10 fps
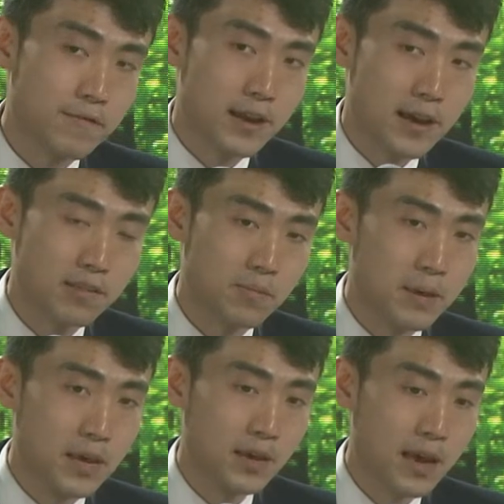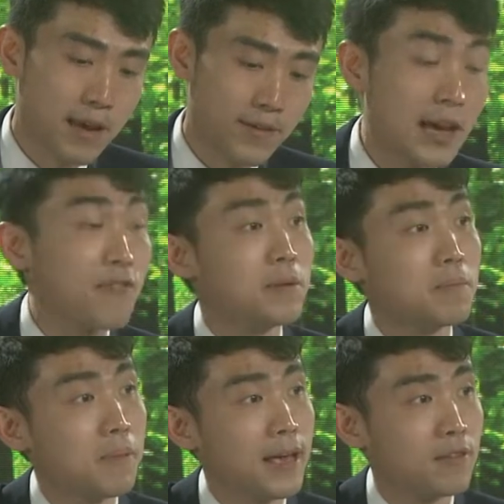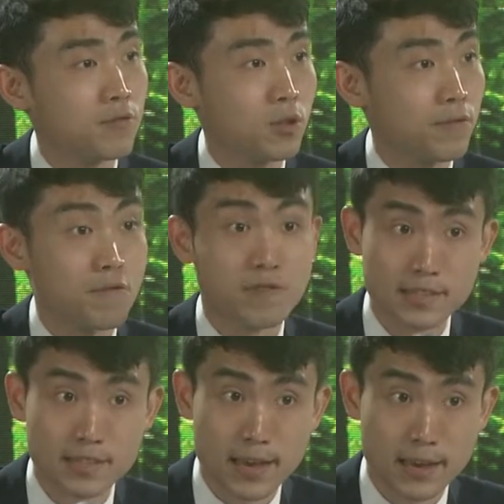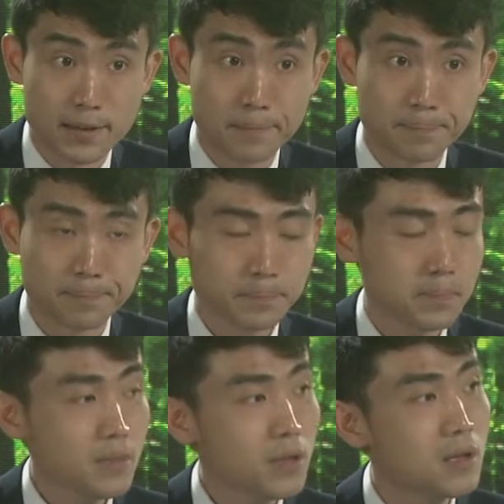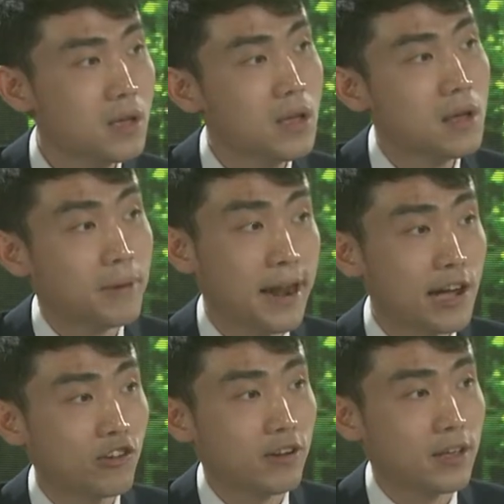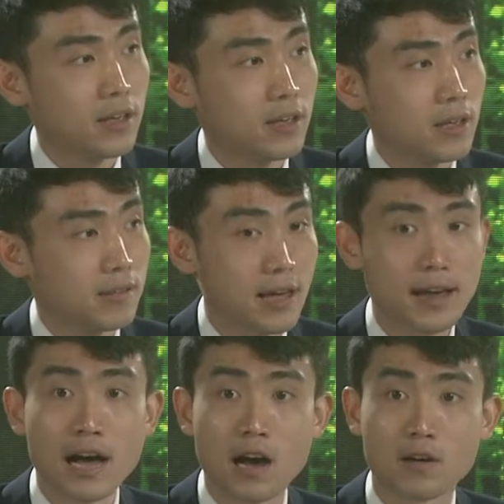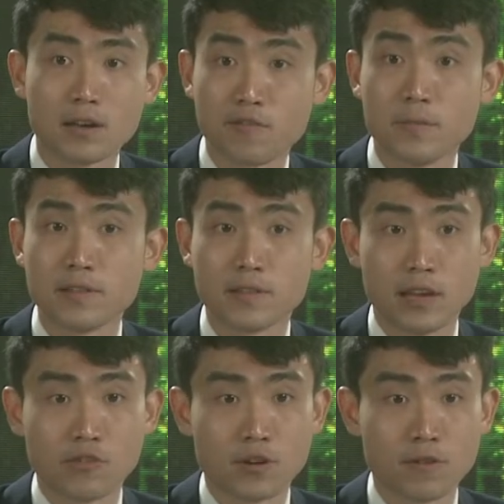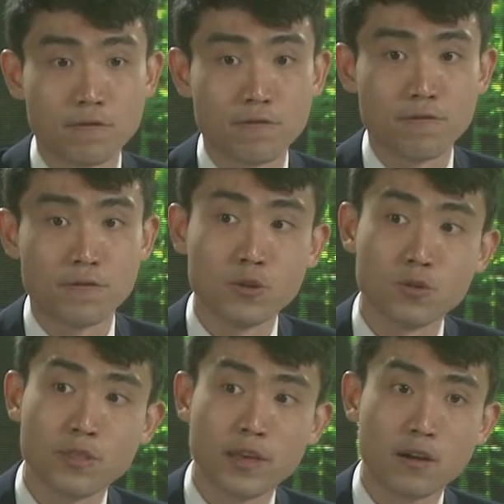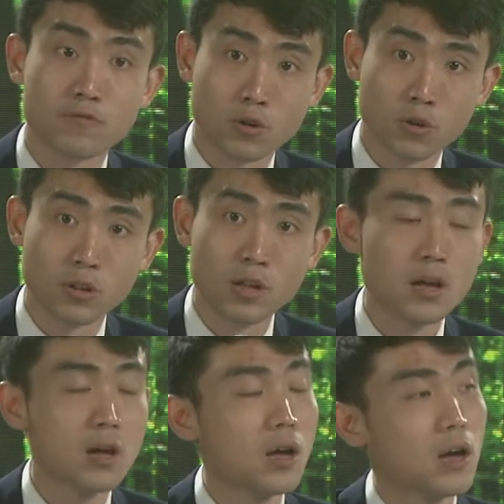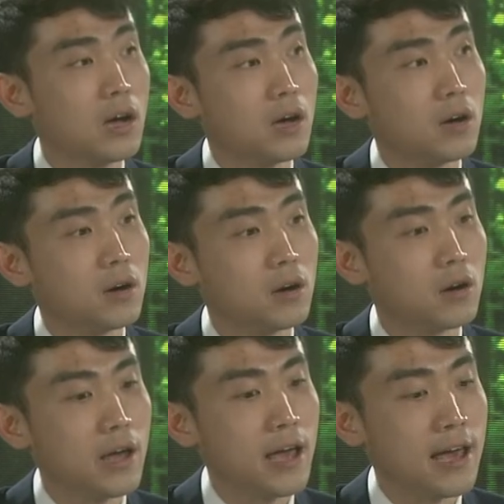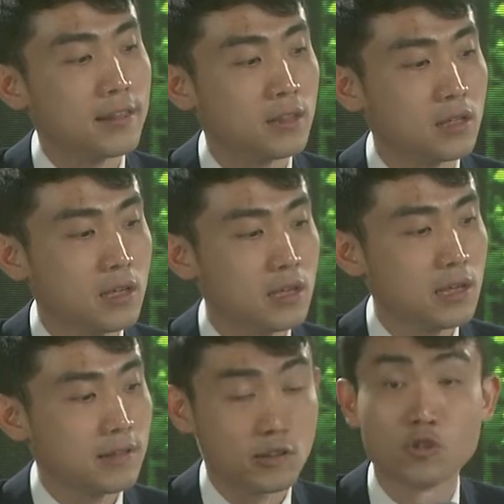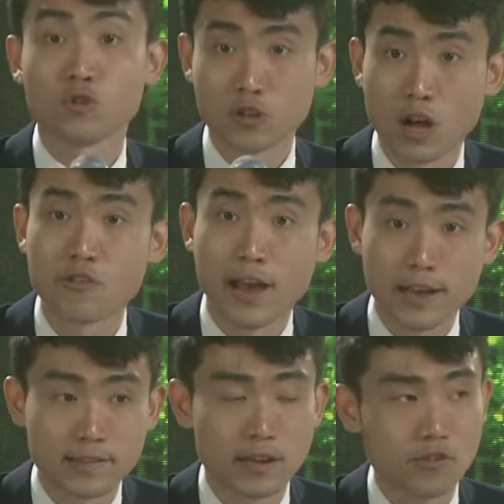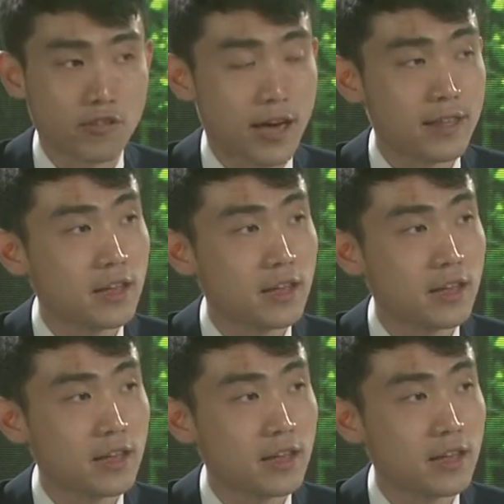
finance being having government play the role of a risk taker. But actually, is that how governments in Asia view their role? And is the social contract such that